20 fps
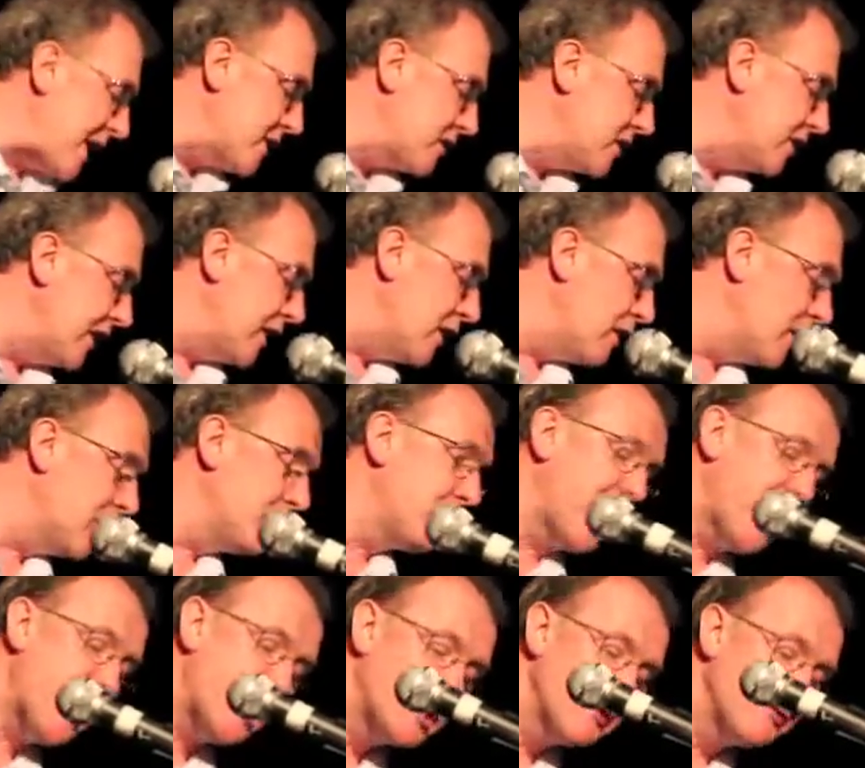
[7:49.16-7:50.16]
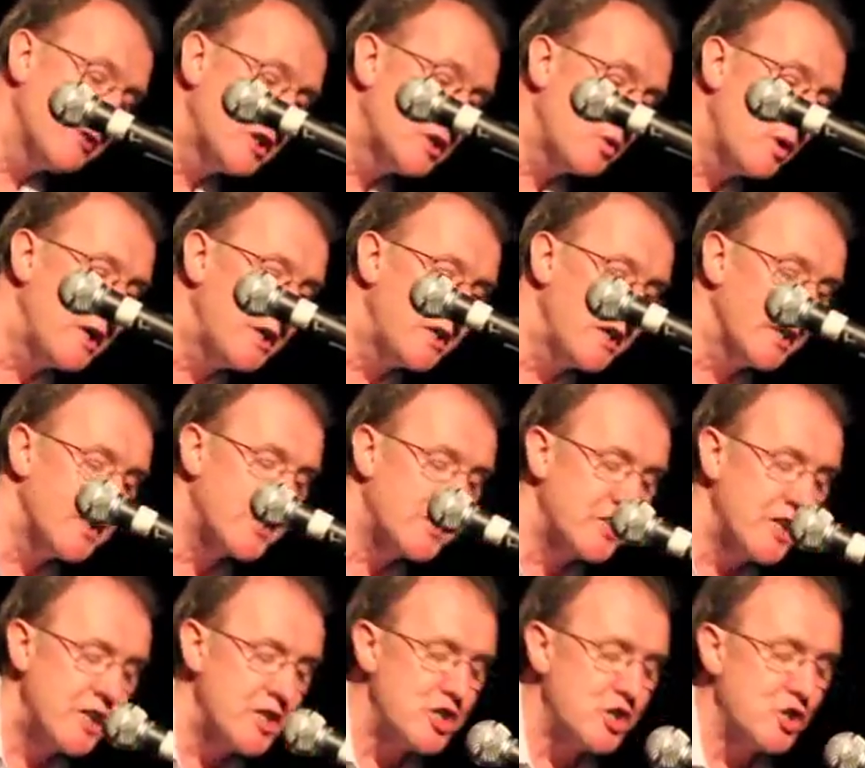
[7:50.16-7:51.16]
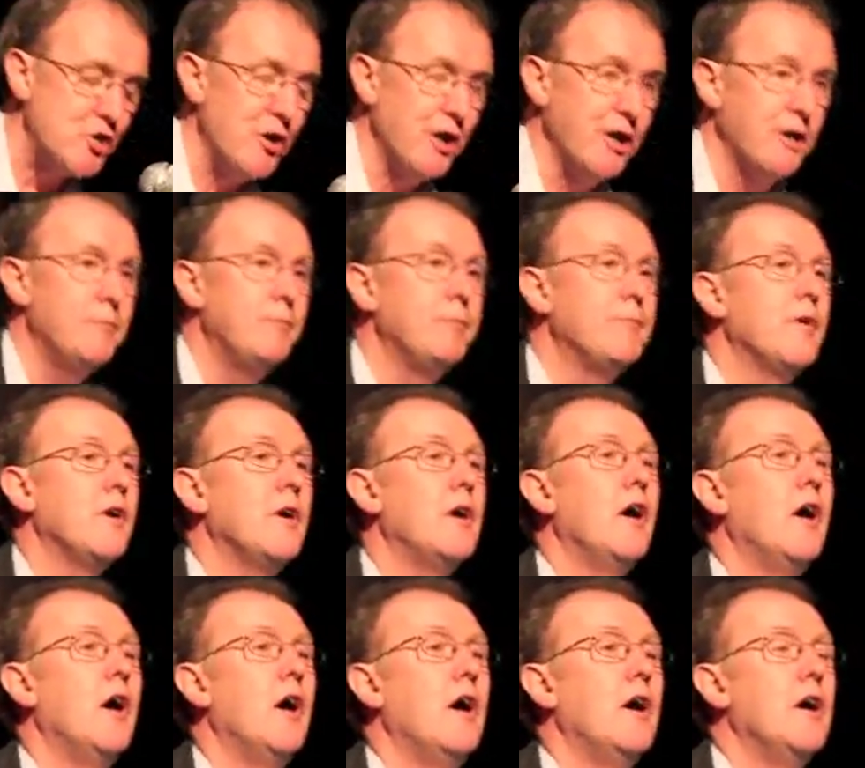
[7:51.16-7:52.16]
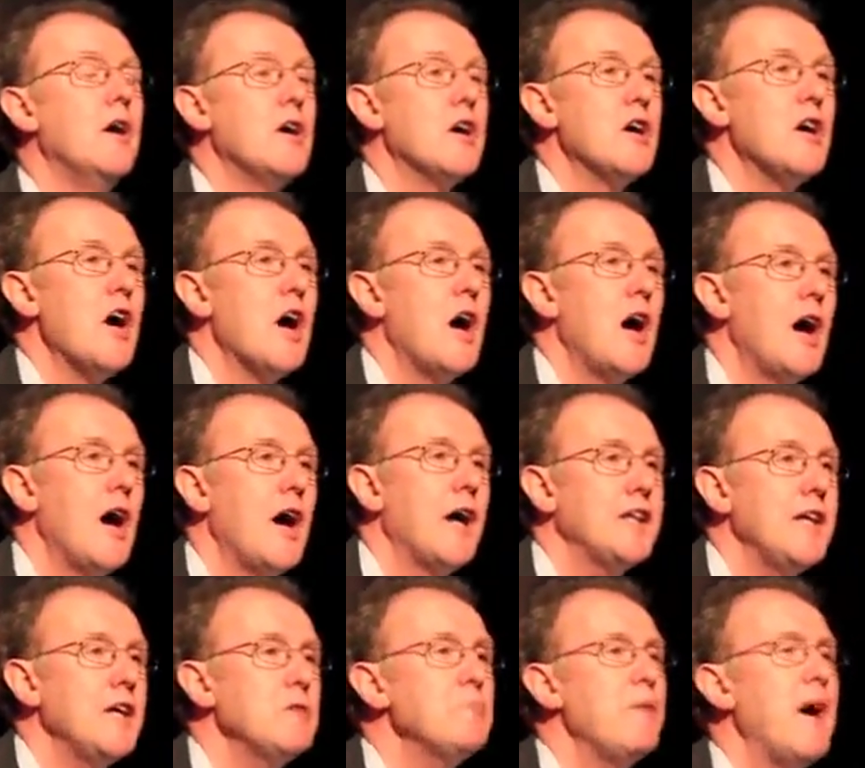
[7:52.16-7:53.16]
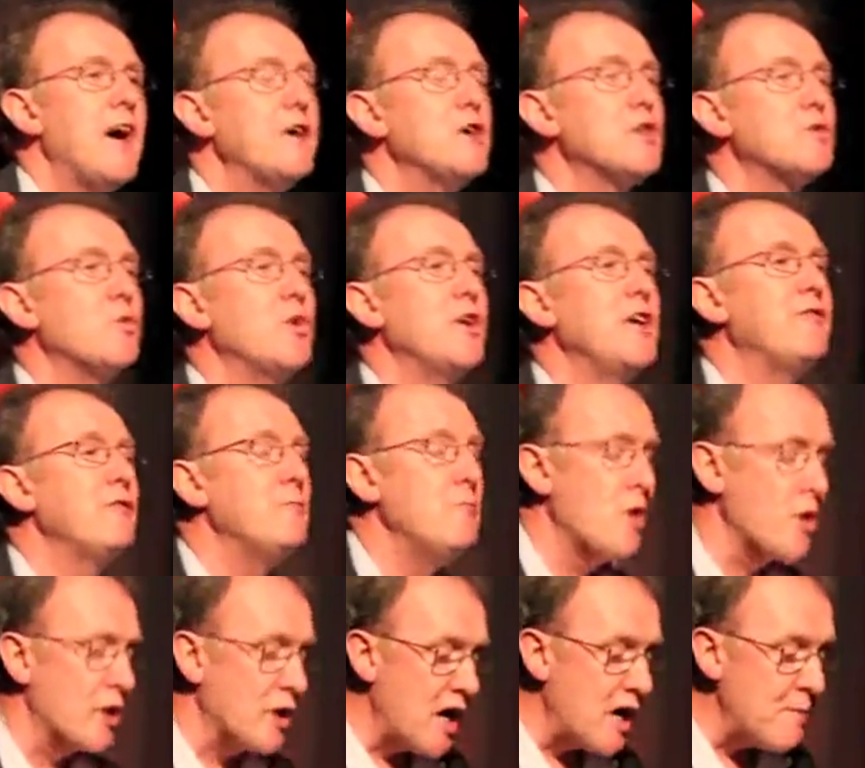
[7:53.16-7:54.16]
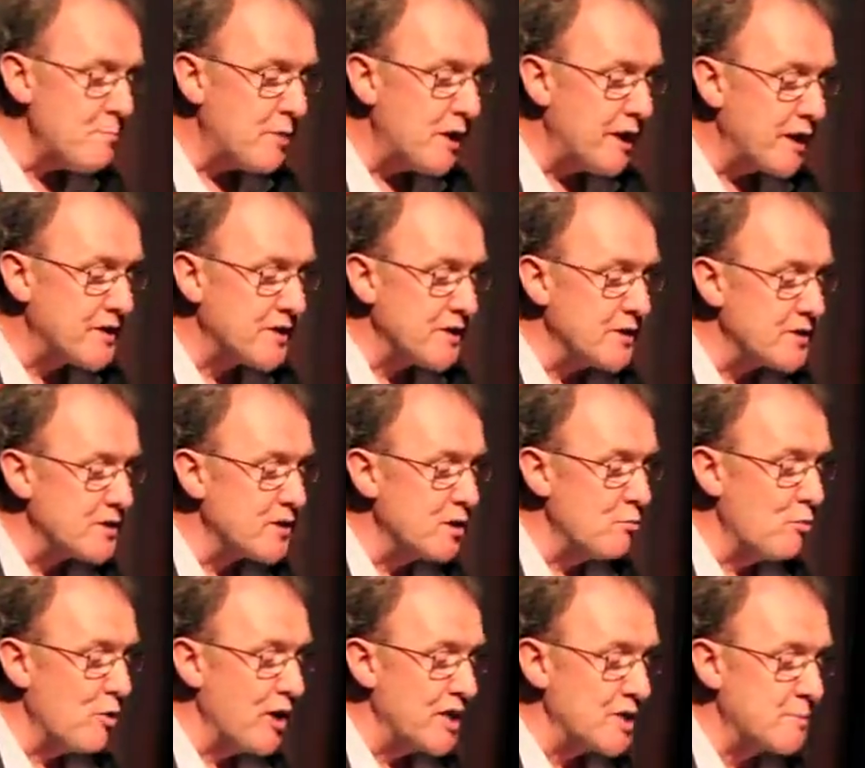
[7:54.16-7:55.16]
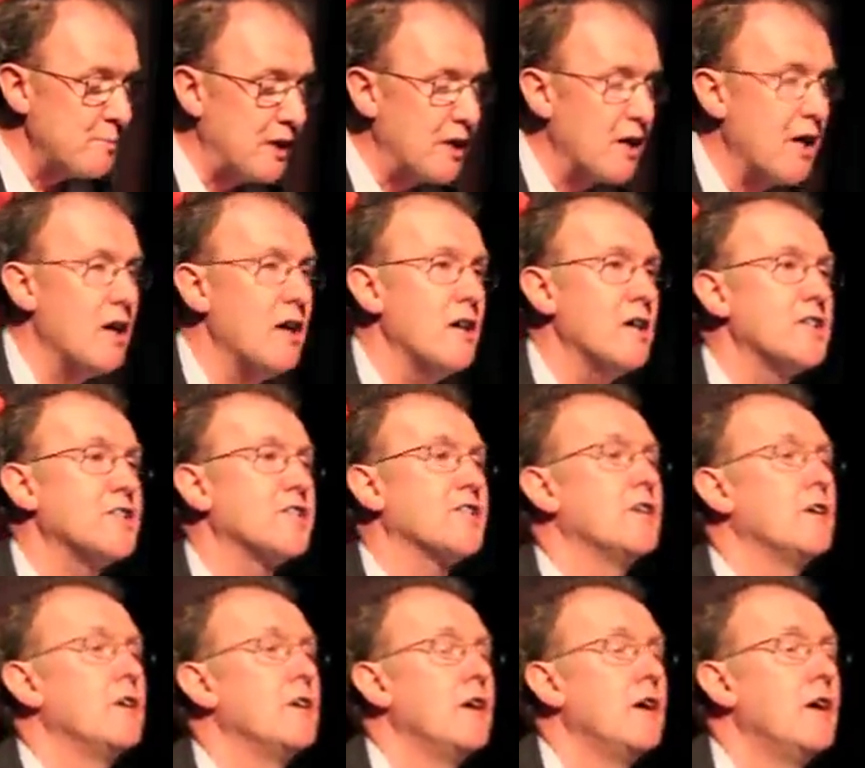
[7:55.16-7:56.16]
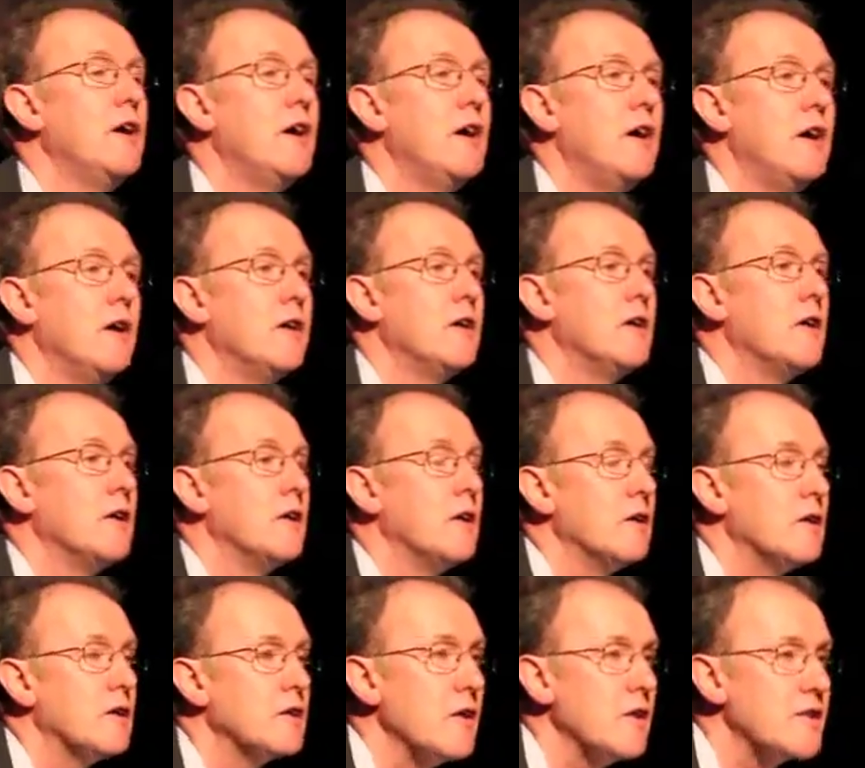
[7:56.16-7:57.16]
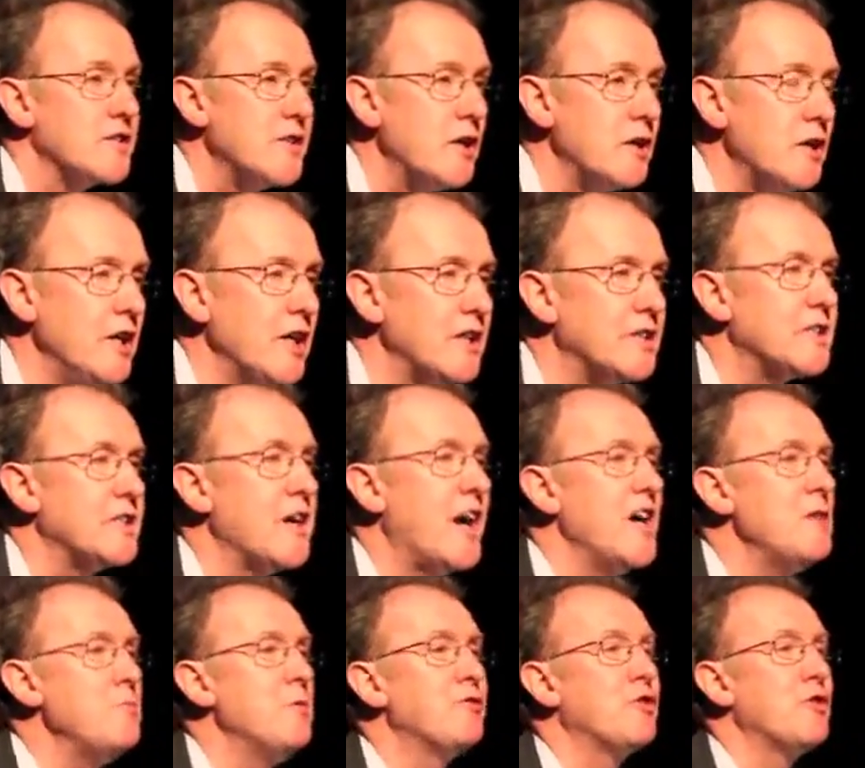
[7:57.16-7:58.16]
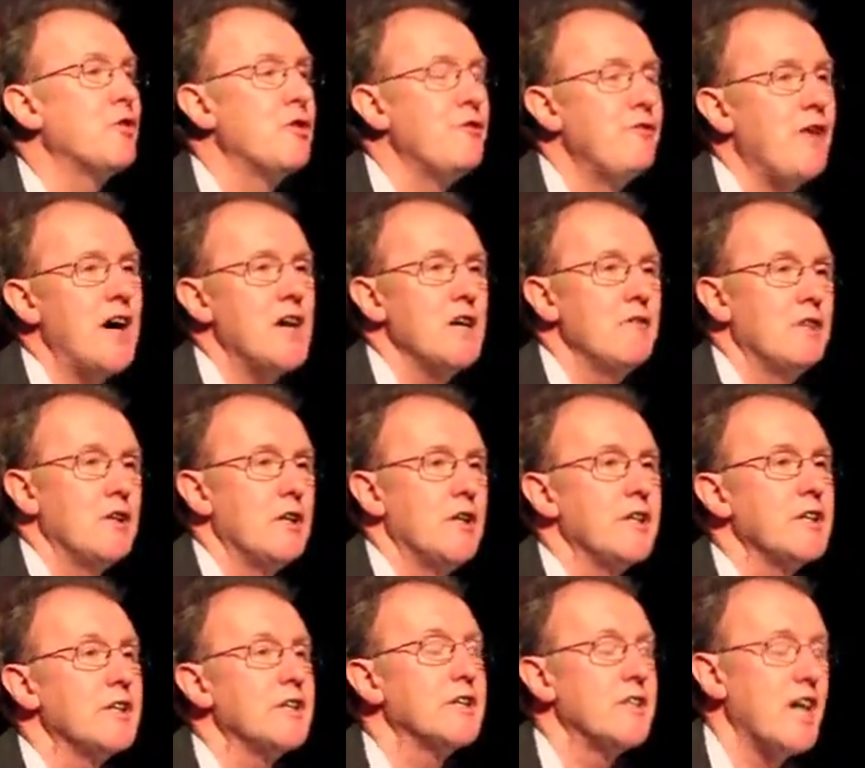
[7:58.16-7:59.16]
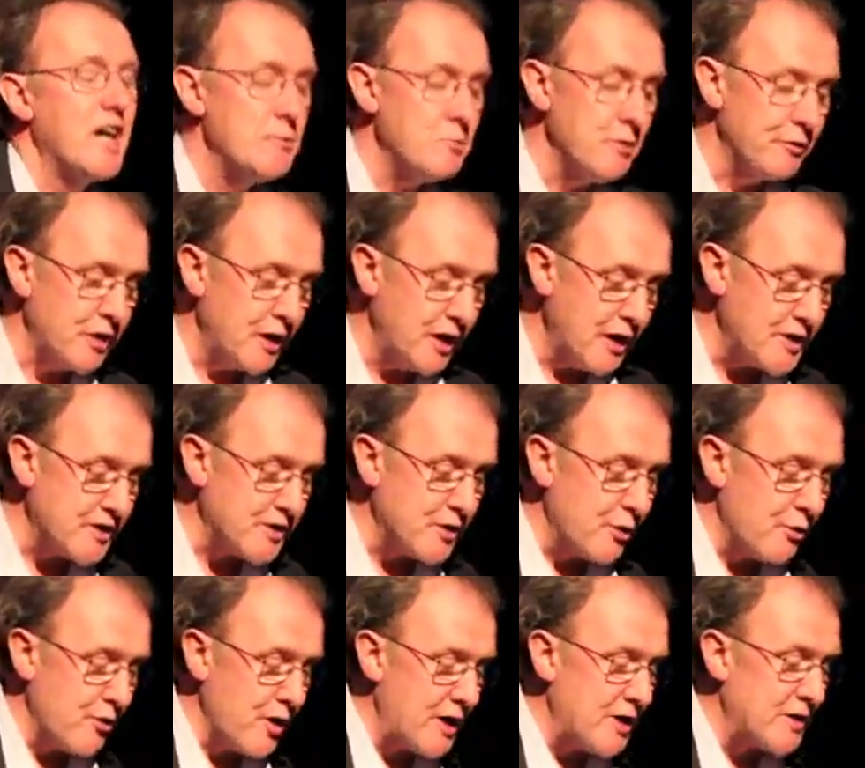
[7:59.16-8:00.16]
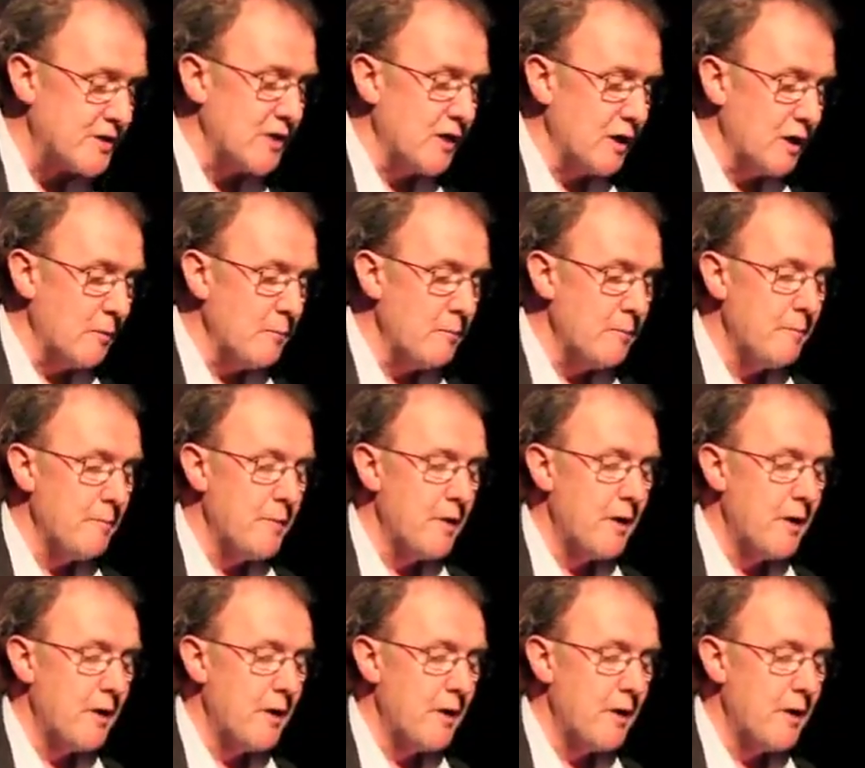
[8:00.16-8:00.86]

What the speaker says: back to the early part of the 20th century, I think matters were even more complex in some ways, because certainly at the time of the revival and at the time of the Easter Rising,